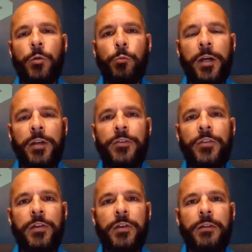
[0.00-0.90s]
raise
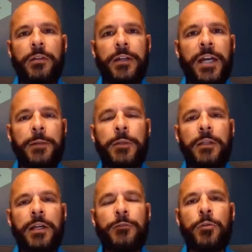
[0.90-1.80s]
the game
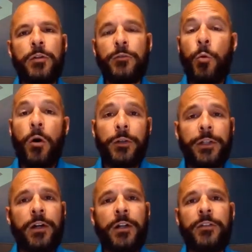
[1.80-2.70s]
and level of quality
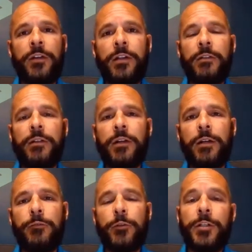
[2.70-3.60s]
content
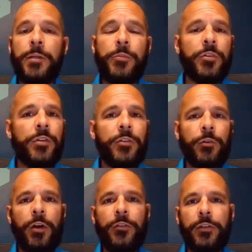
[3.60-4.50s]
for EMCs
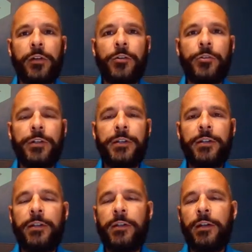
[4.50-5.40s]
across the country.
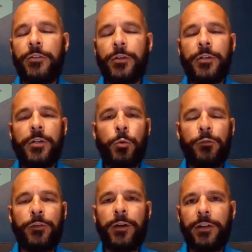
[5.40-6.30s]
And so,
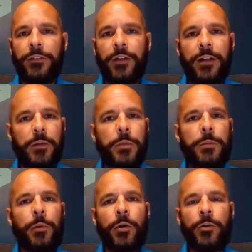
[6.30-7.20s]
we're very excited to be
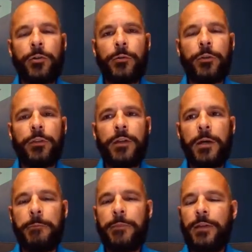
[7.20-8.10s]
partnering with
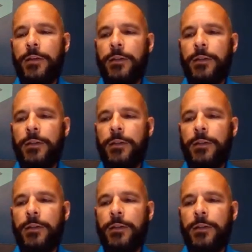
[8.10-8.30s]
them.